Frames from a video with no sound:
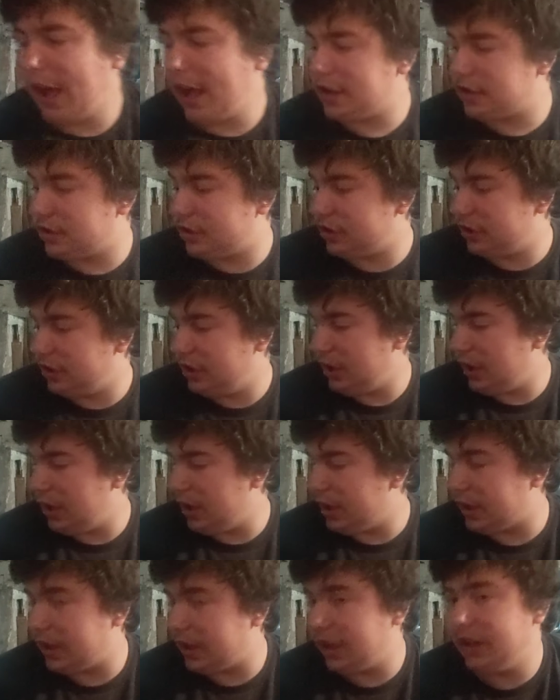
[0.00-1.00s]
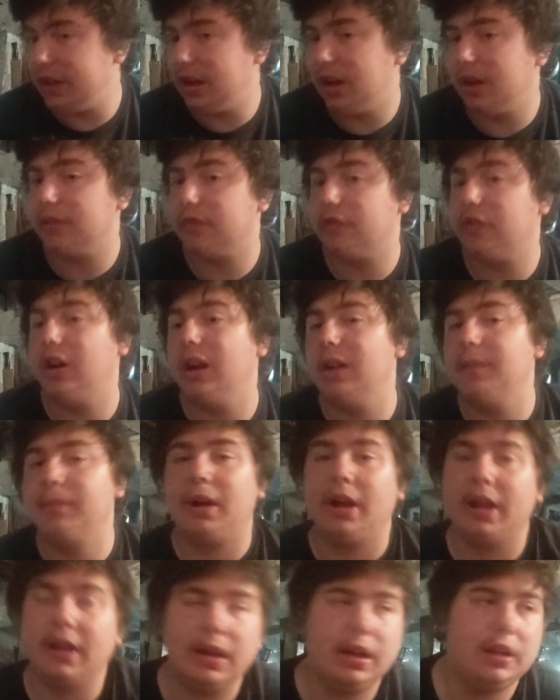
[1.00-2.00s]
actually cannot find
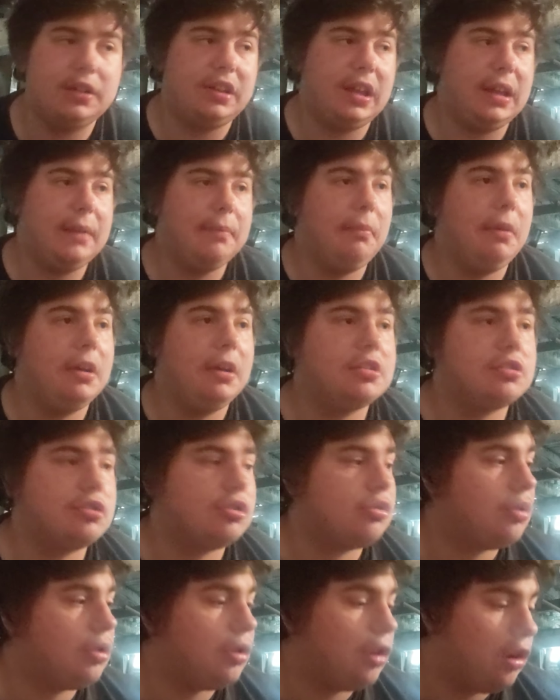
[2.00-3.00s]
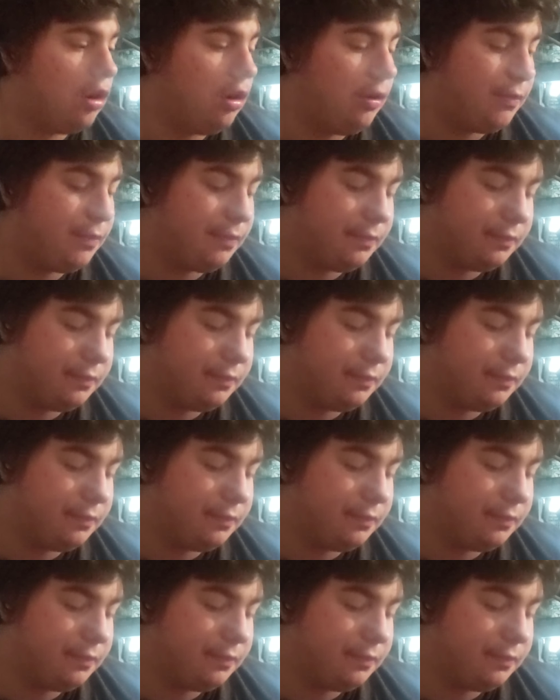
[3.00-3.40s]
my tape measure.